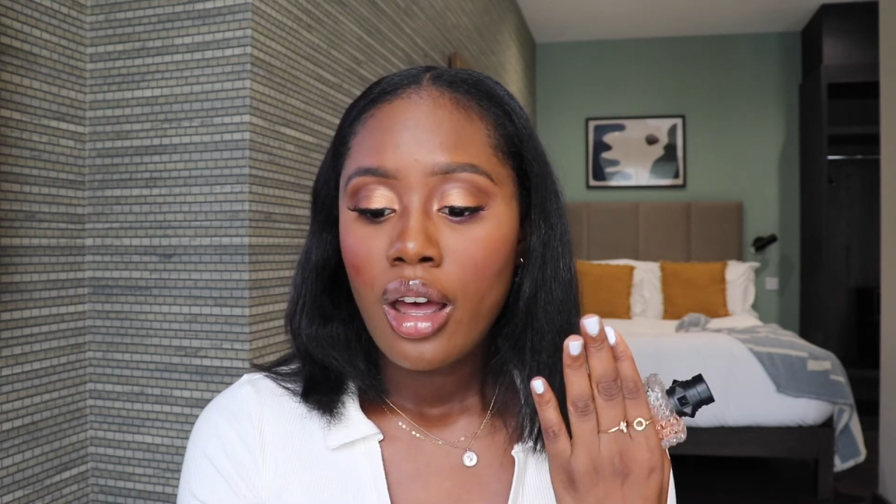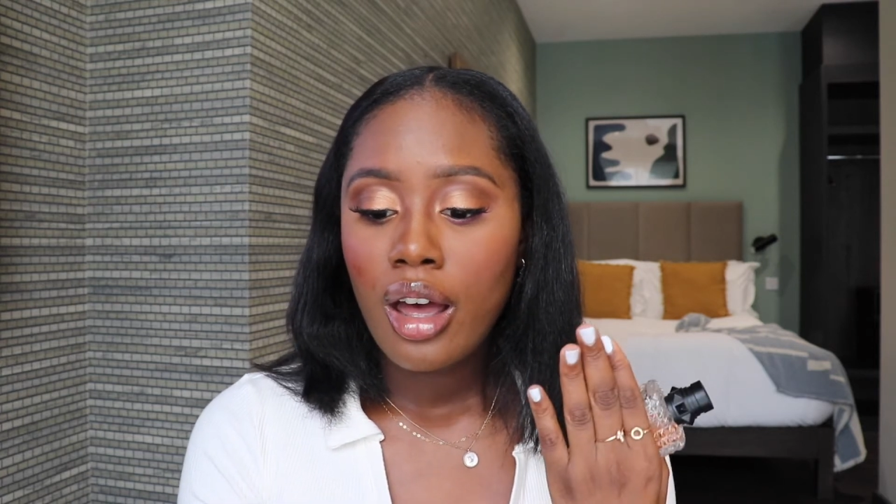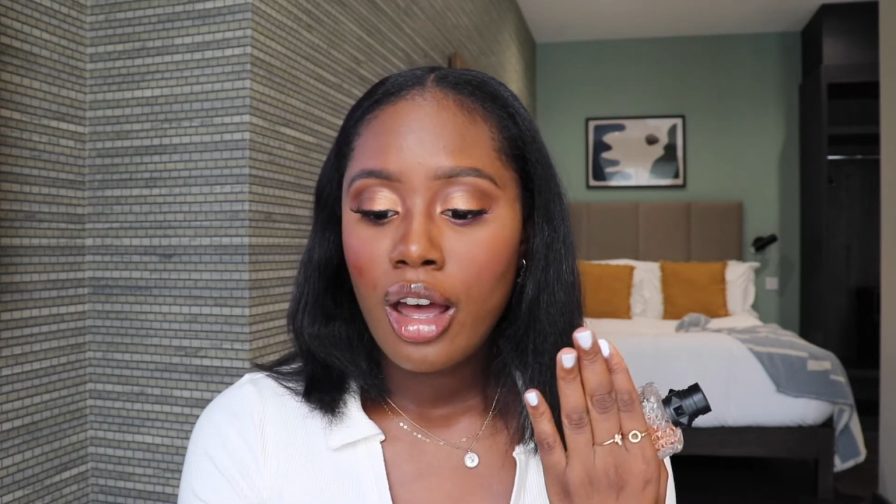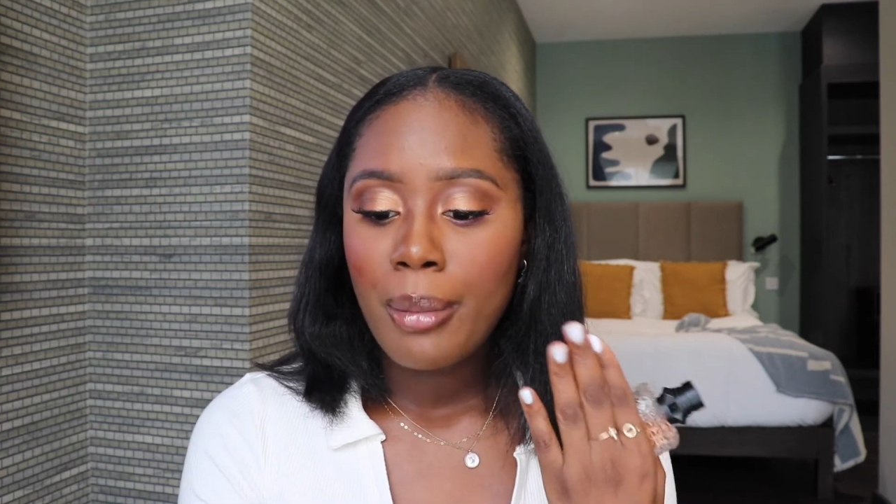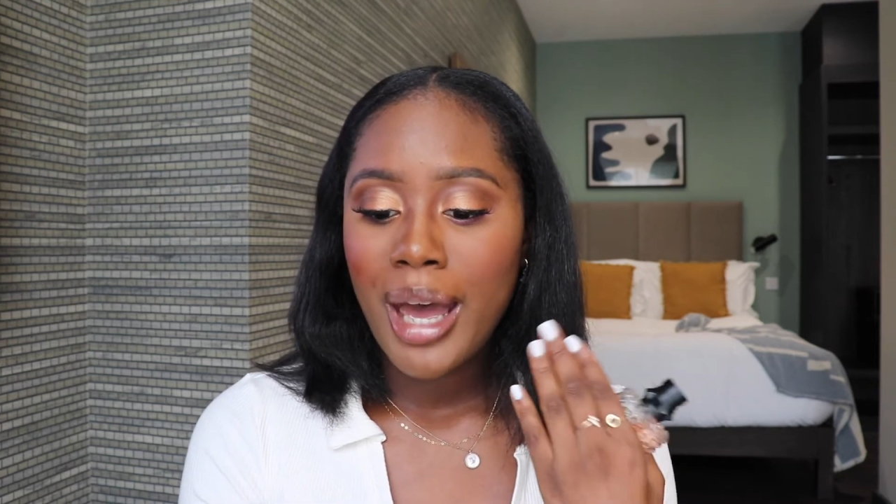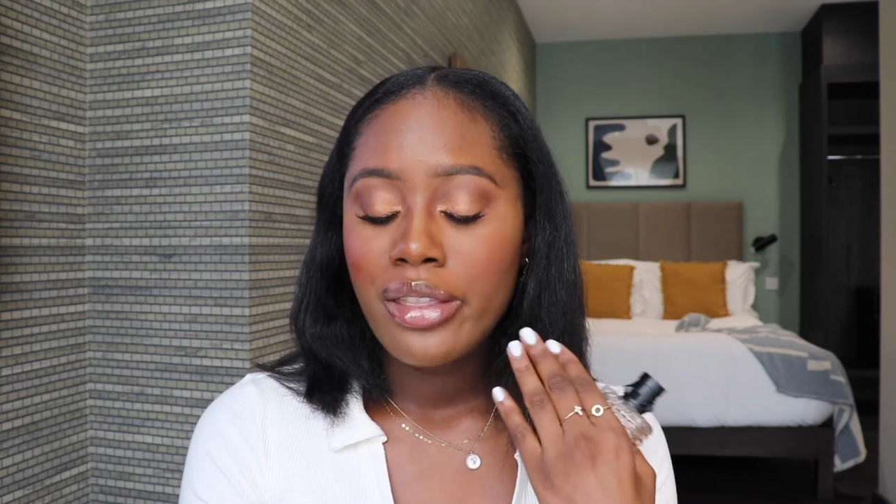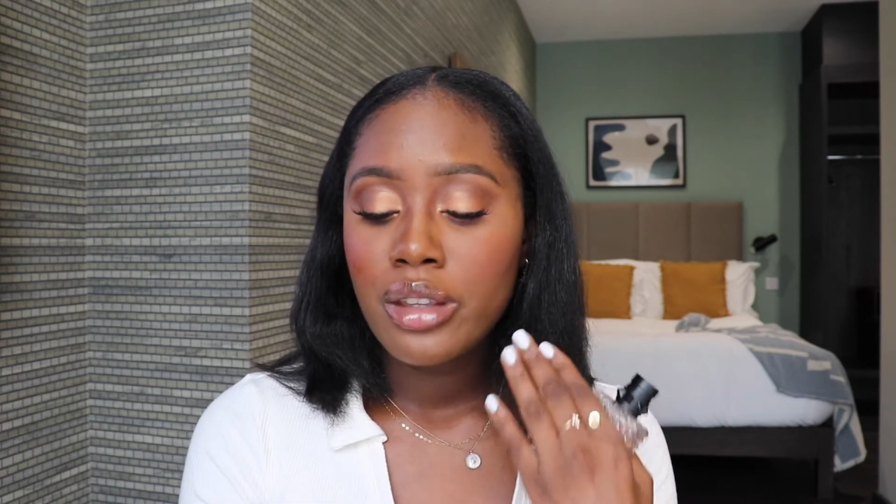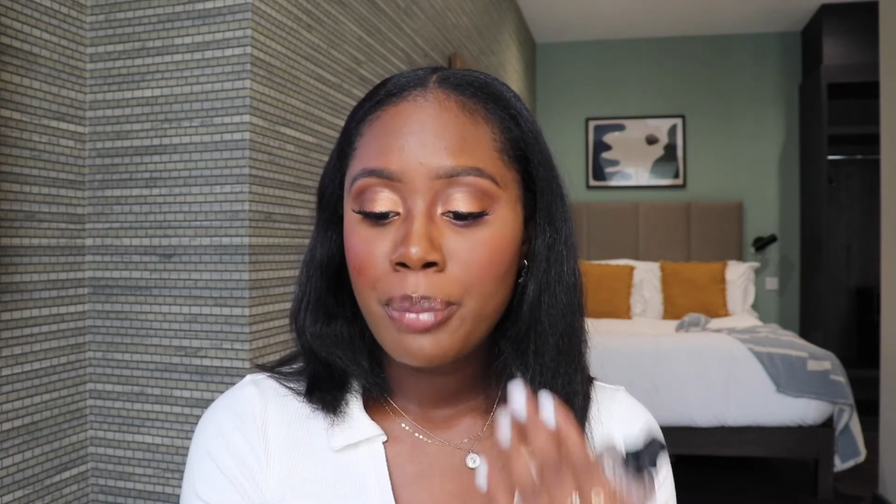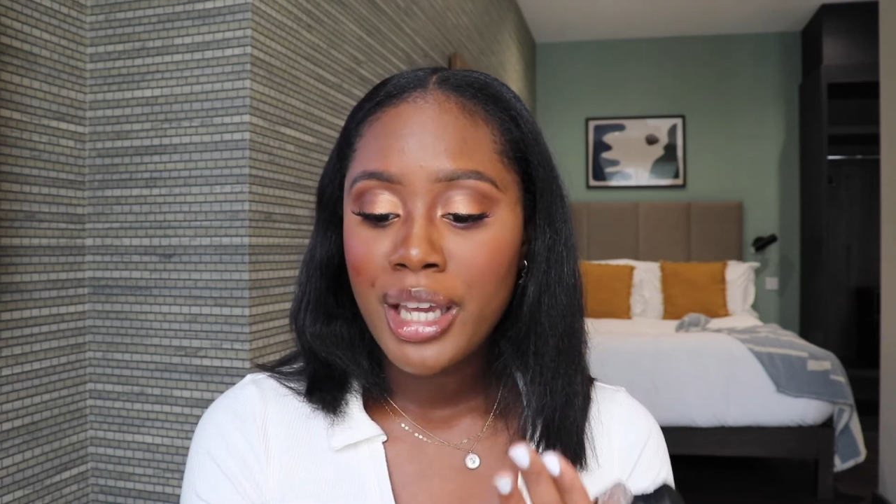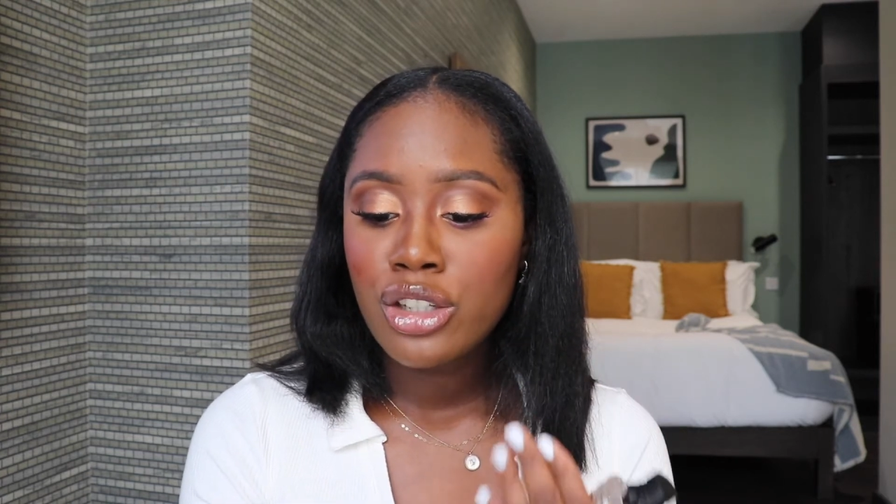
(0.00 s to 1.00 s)
and
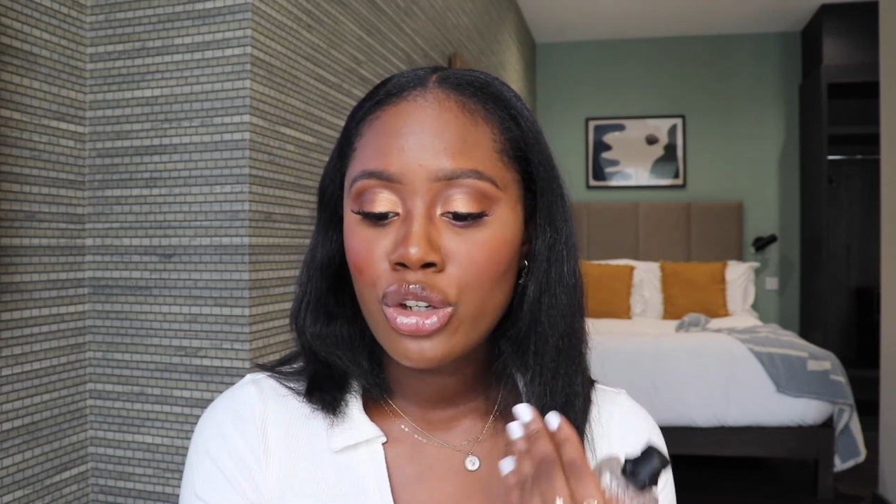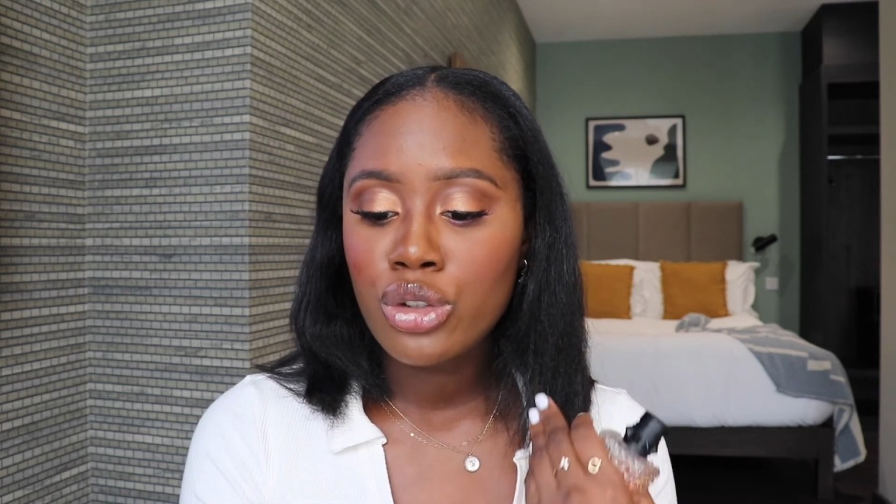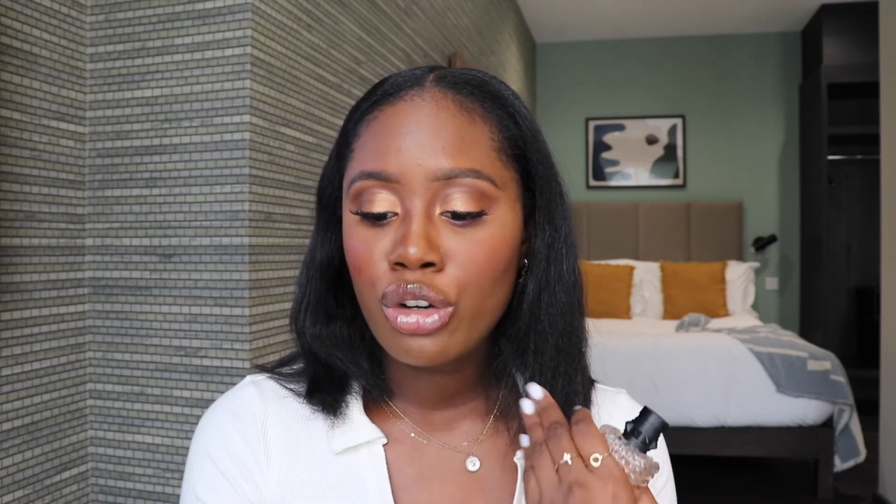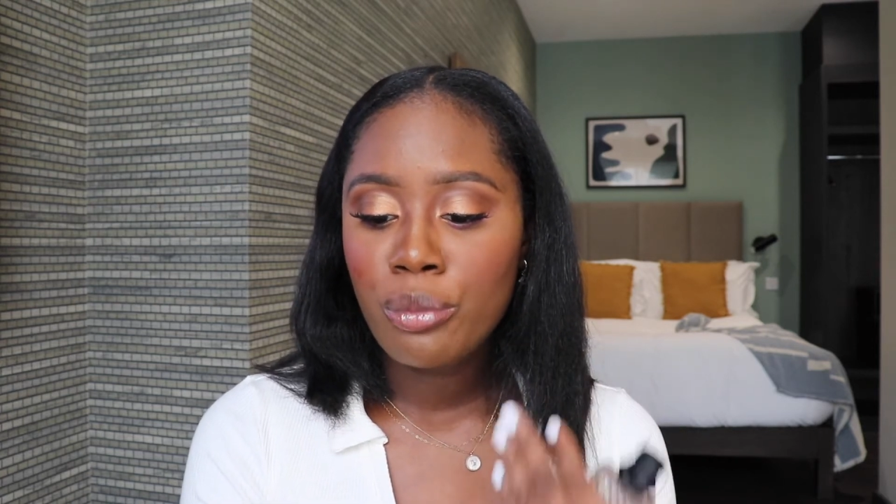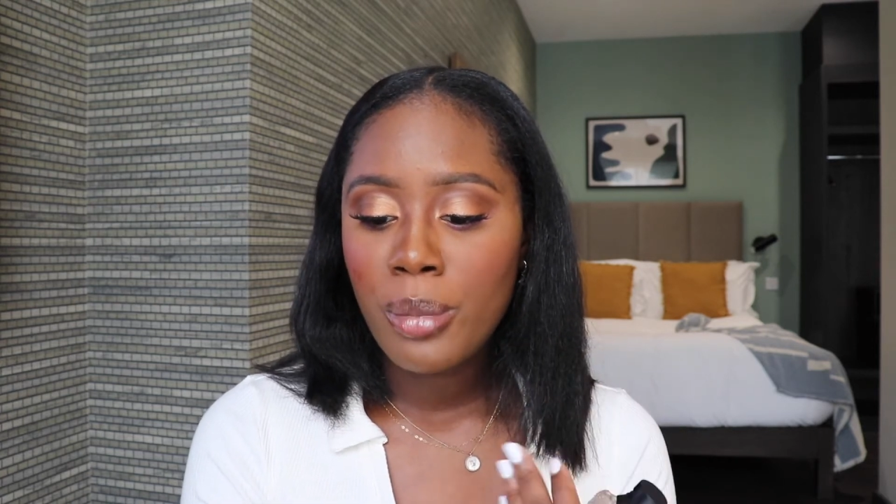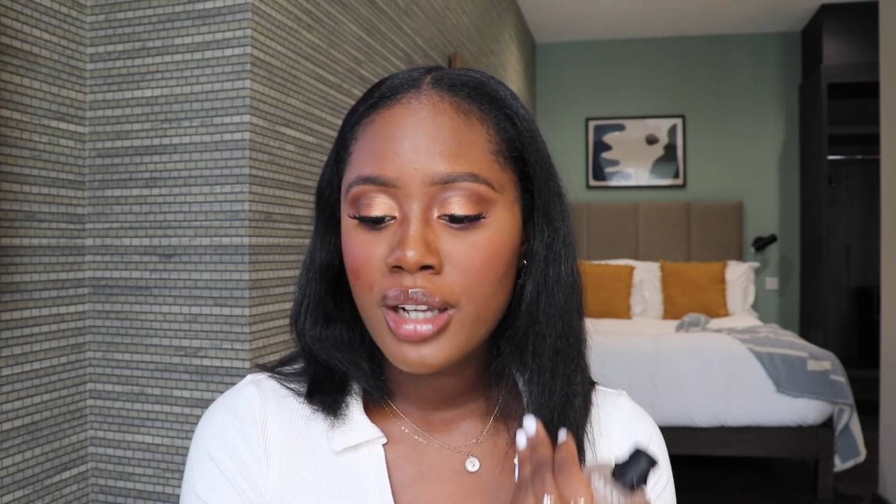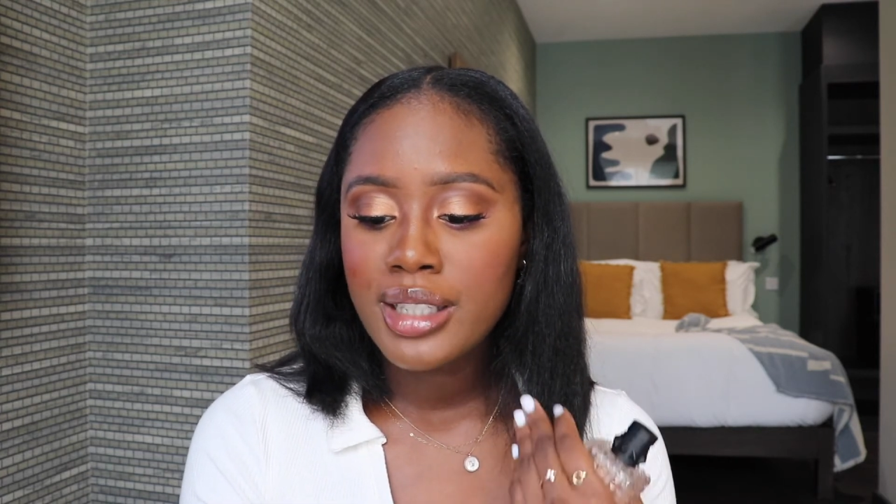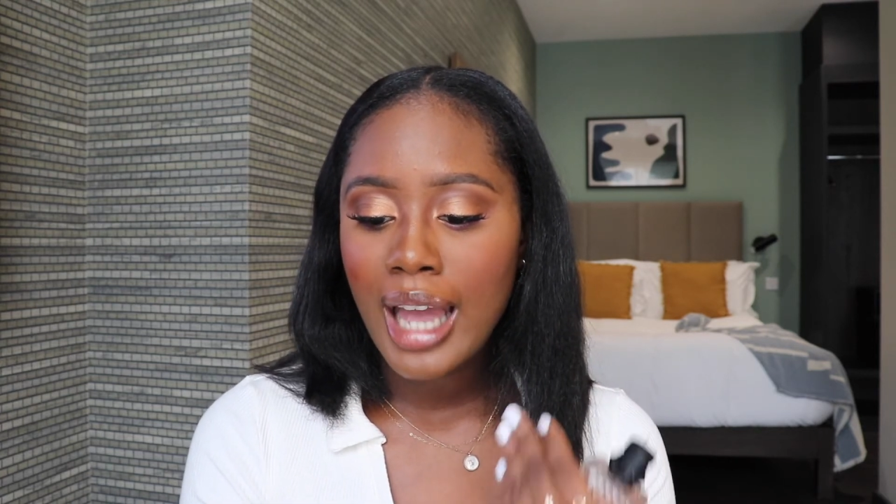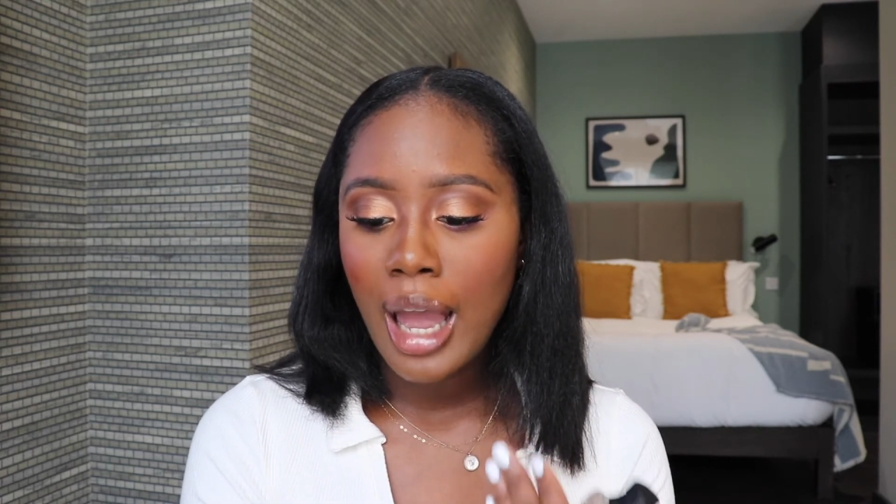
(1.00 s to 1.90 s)
the base notes of musk,